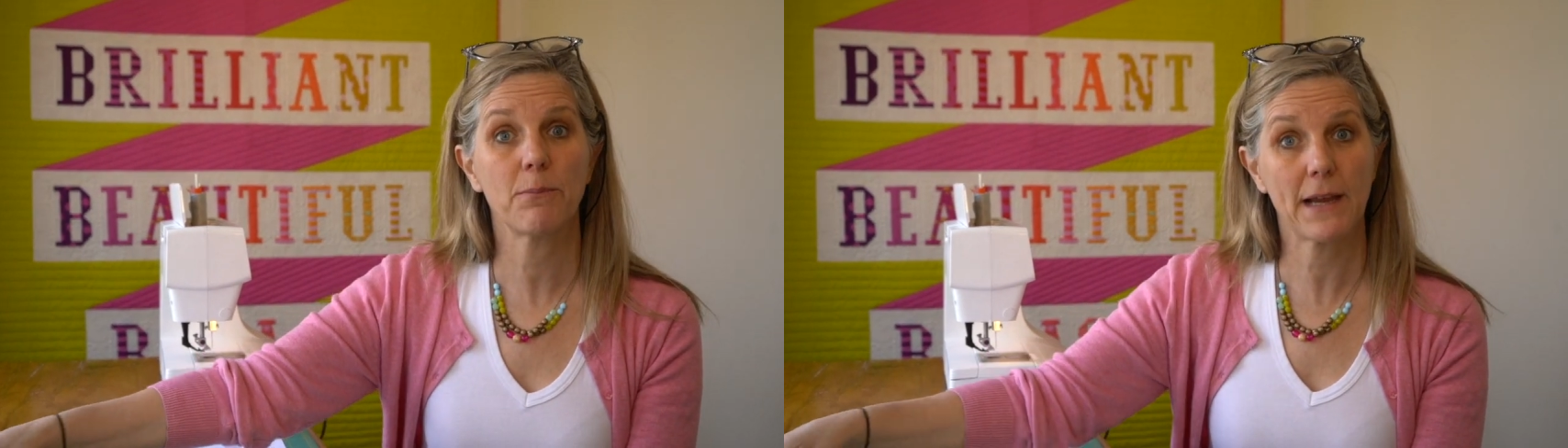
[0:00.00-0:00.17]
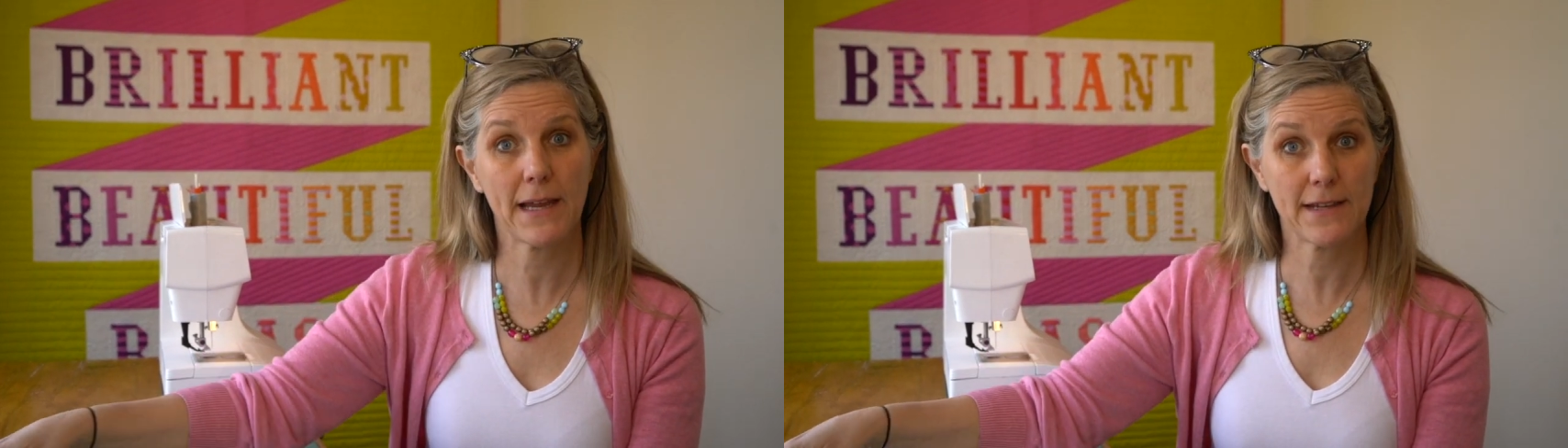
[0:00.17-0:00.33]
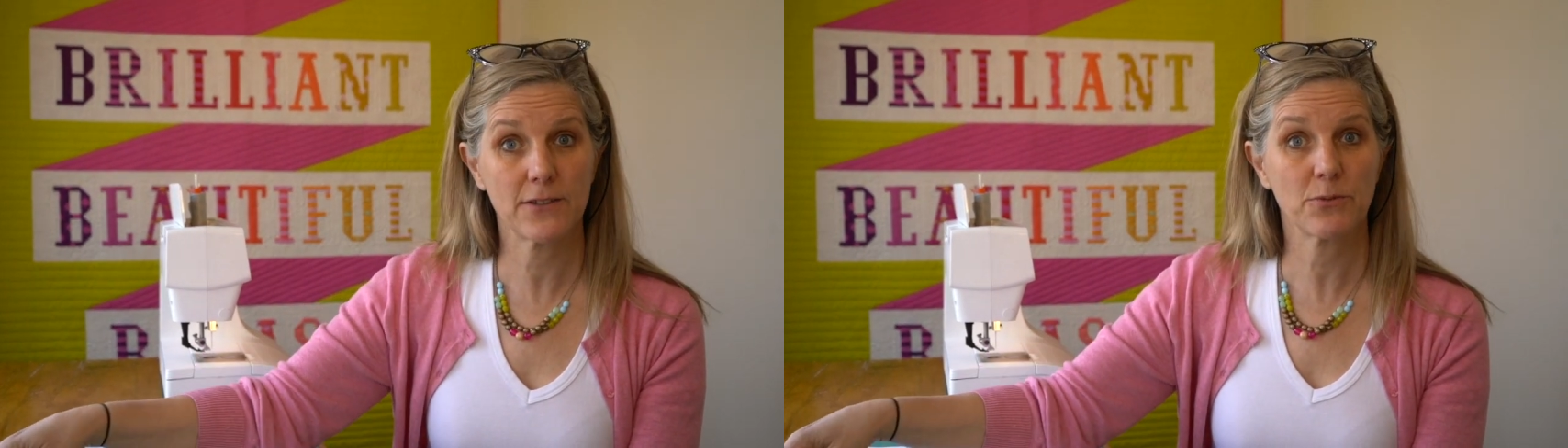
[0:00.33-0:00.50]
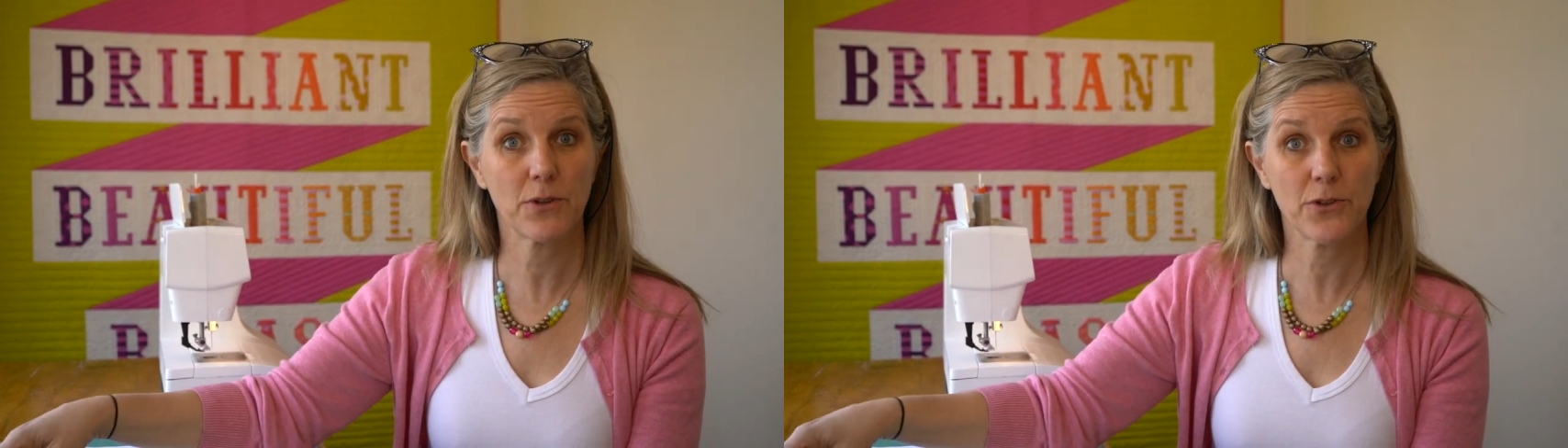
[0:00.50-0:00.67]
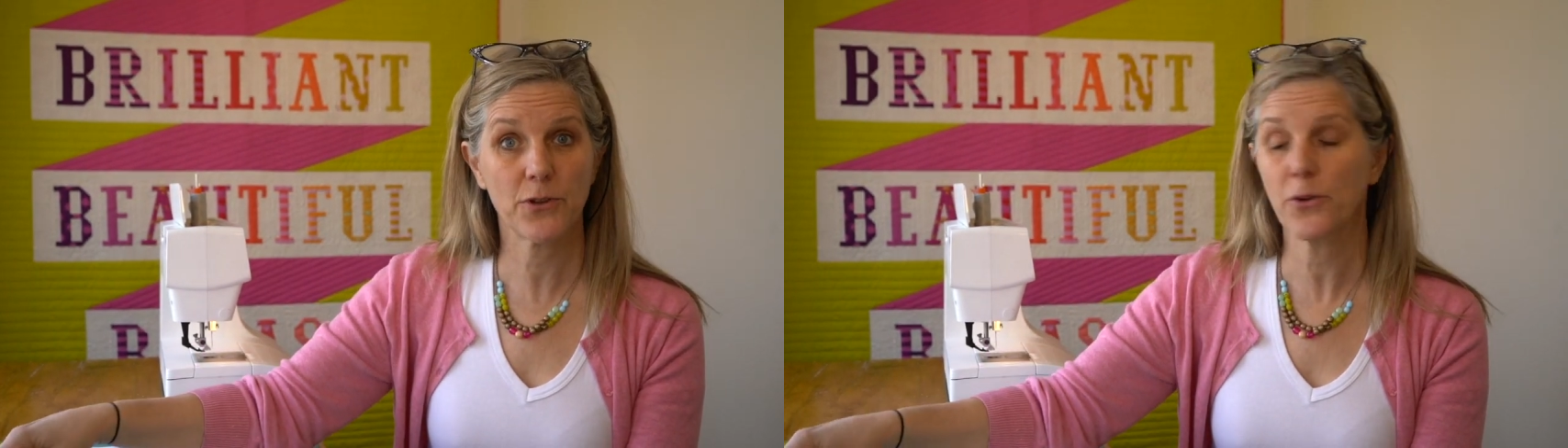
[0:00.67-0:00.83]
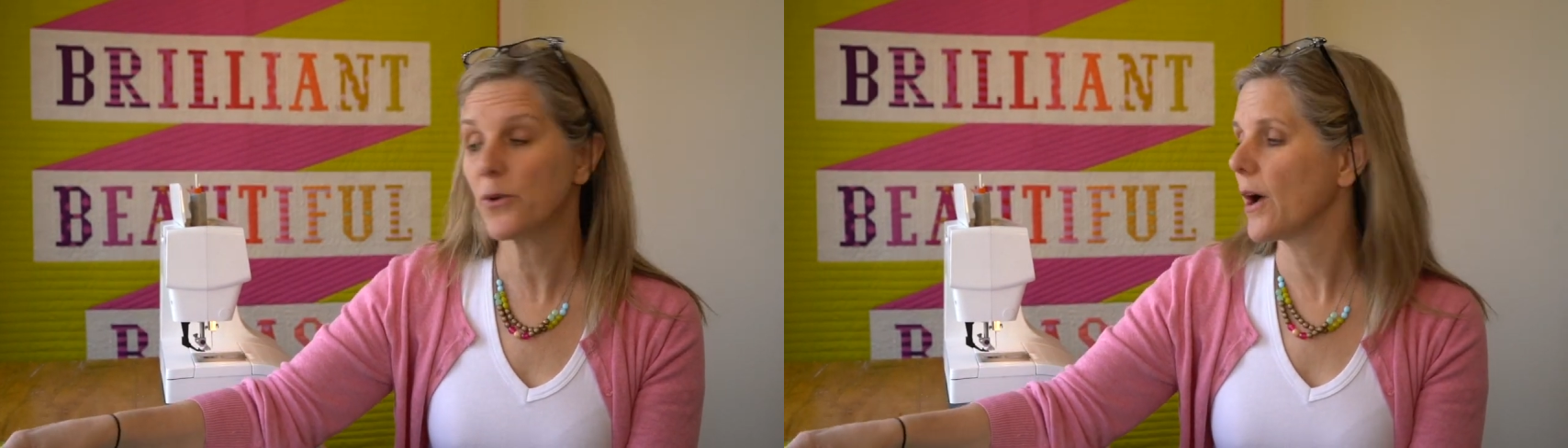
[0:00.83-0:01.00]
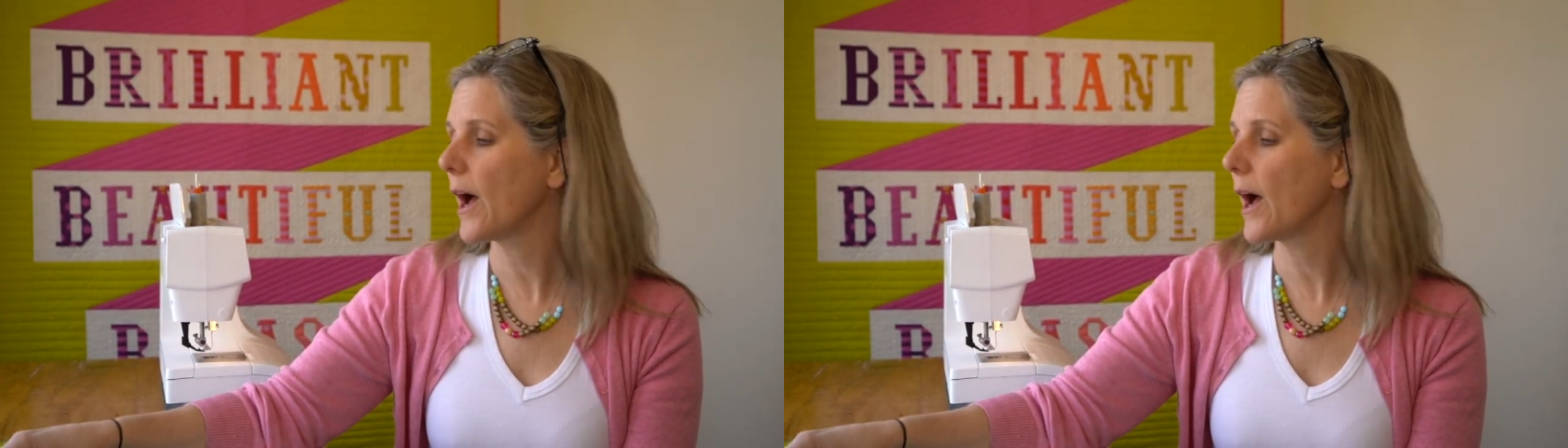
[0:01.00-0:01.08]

blades with you